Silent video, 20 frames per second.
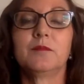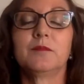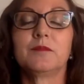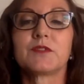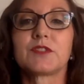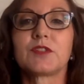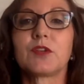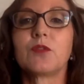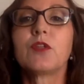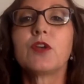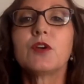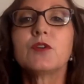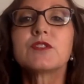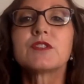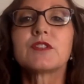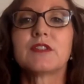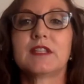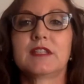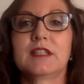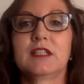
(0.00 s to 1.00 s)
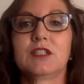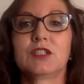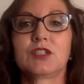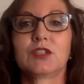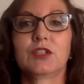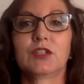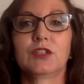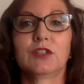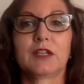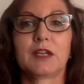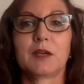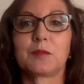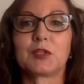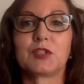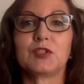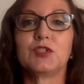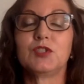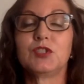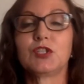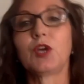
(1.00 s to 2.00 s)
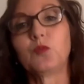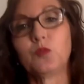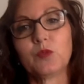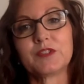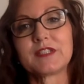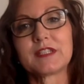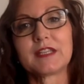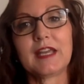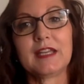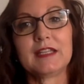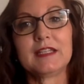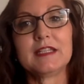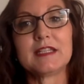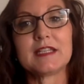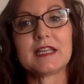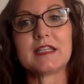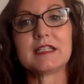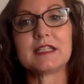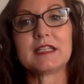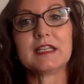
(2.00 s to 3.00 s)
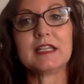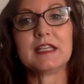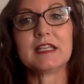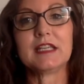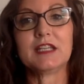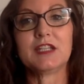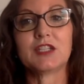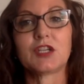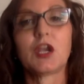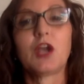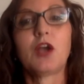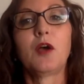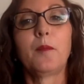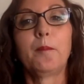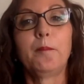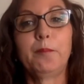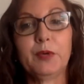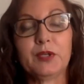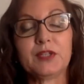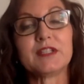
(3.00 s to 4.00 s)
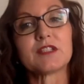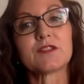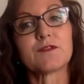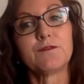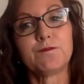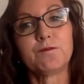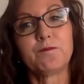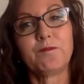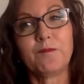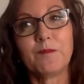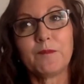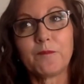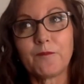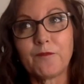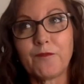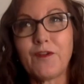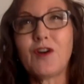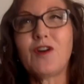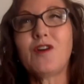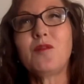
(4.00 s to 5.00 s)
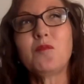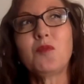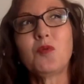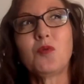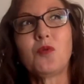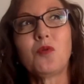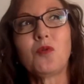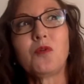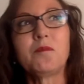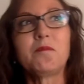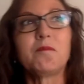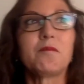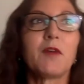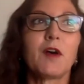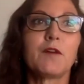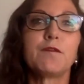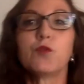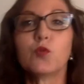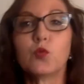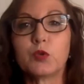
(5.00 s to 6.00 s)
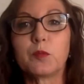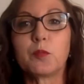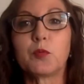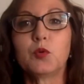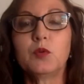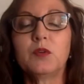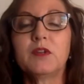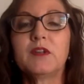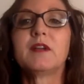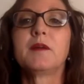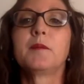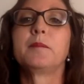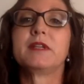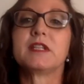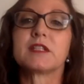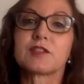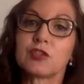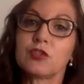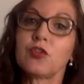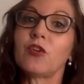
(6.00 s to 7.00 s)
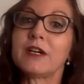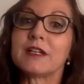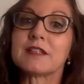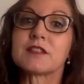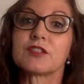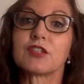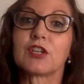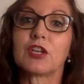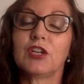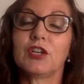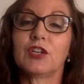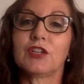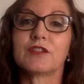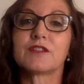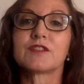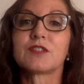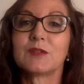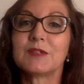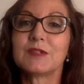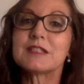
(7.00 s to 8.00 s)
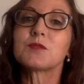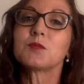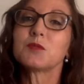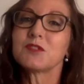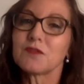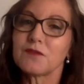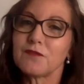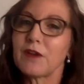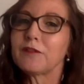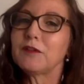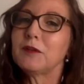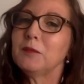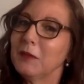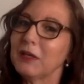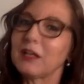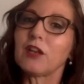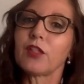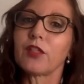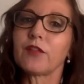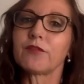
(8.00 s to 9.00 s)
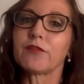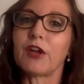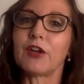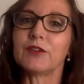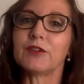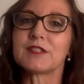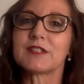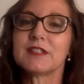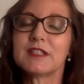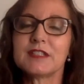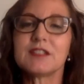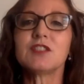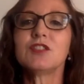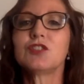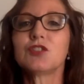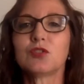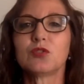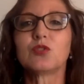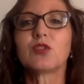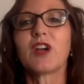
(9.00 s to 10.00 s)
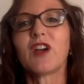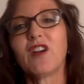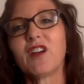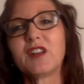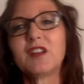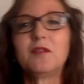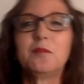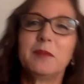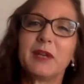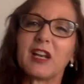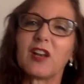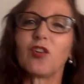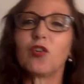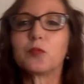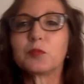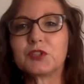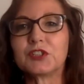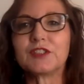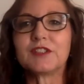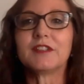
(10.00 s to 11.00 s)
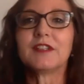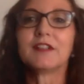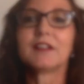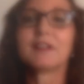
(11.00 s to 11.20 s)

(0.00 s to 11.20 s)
So those are the things you're going to look at, because you don't want to get any data leakage. But it's far more affordable, but it's not as secure. So this one's very middle of the road. So this is your kind of middle option.